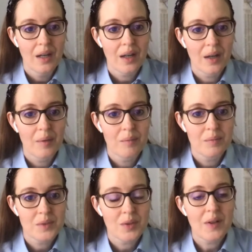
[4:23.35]

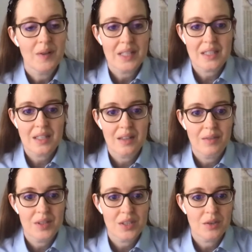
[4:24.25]
So anyway, that's
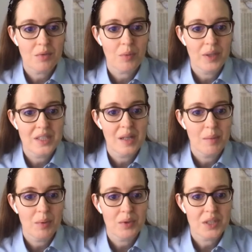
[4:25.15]
tentatively scheduled for Wednesday,
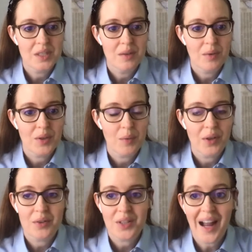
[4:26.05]
but we'll see what the
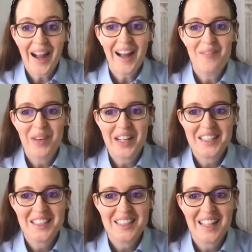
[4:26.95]
weather's like.
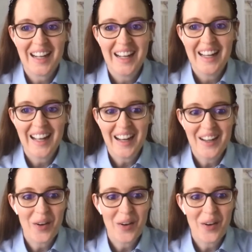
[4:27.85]
Becca says hi. Hi.